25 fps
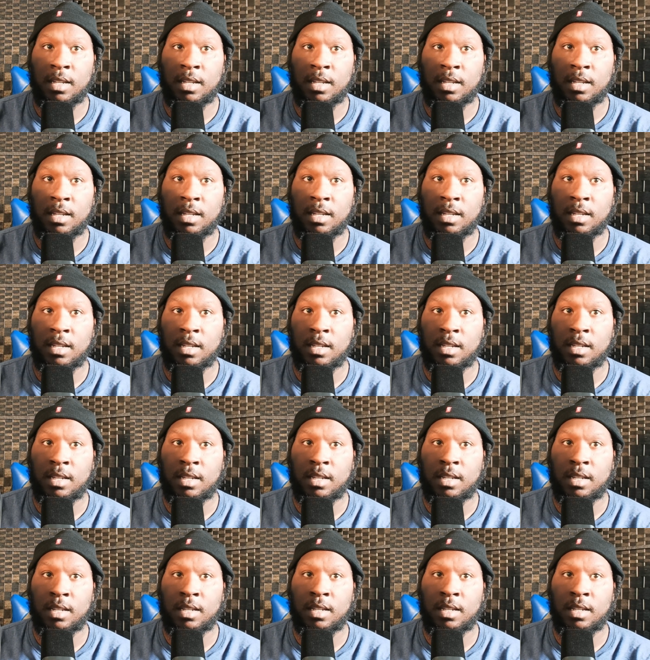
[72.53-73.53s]

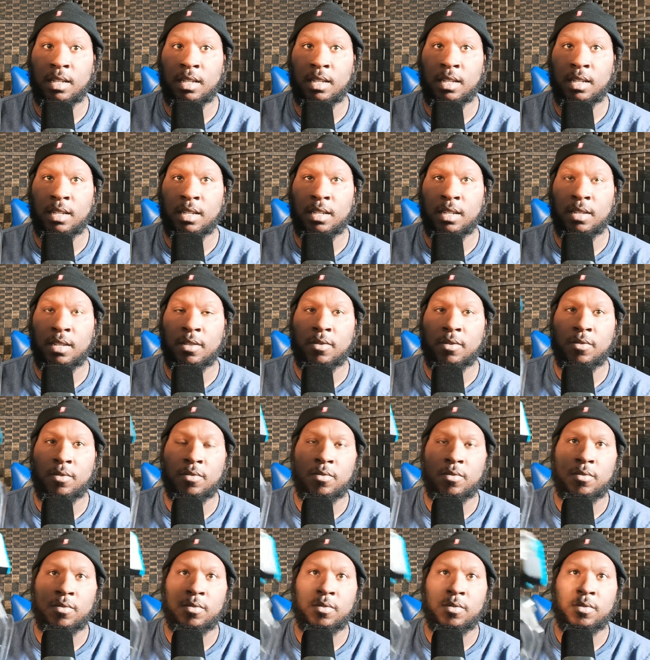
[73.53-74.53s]

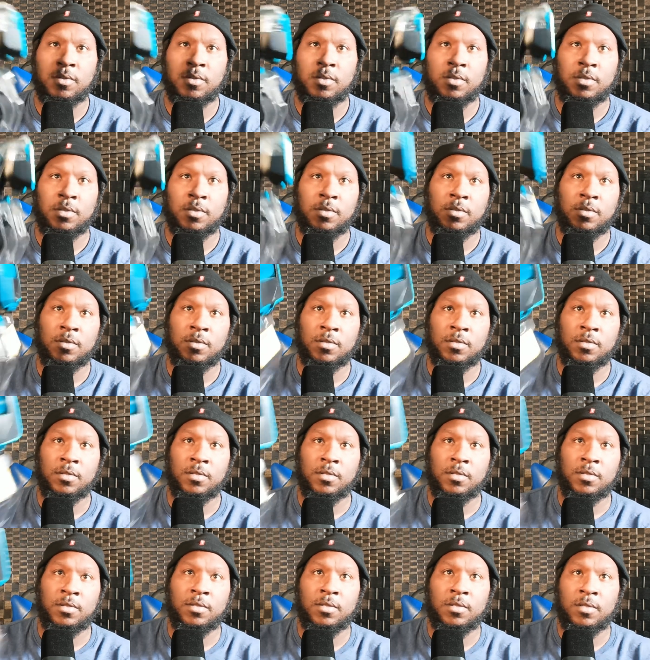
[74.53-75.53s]

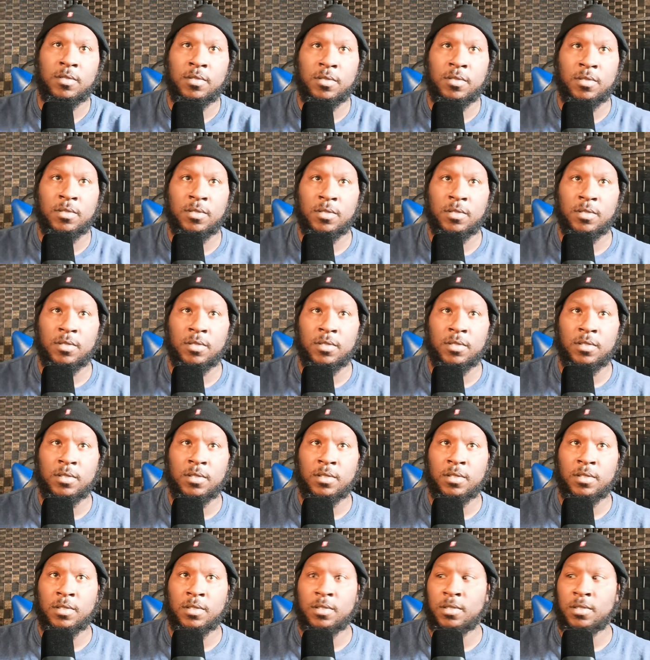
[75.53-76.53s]

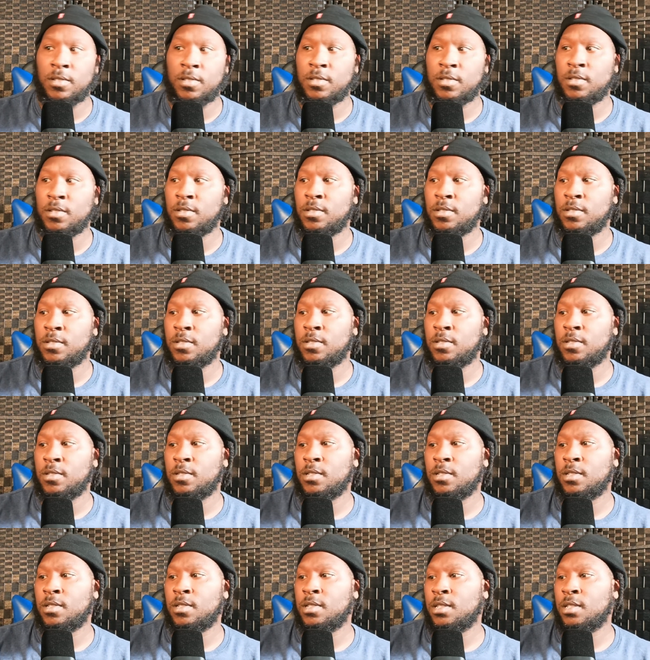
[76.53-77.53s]

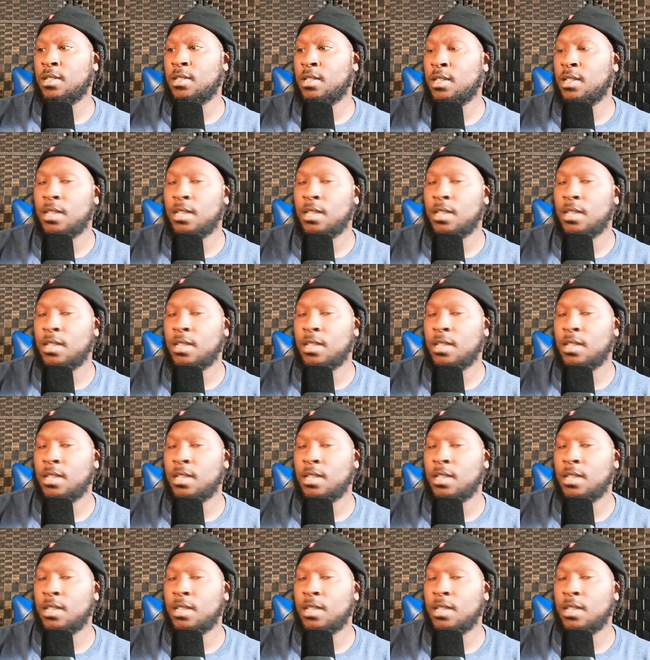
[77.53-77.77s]
Nobody speaks.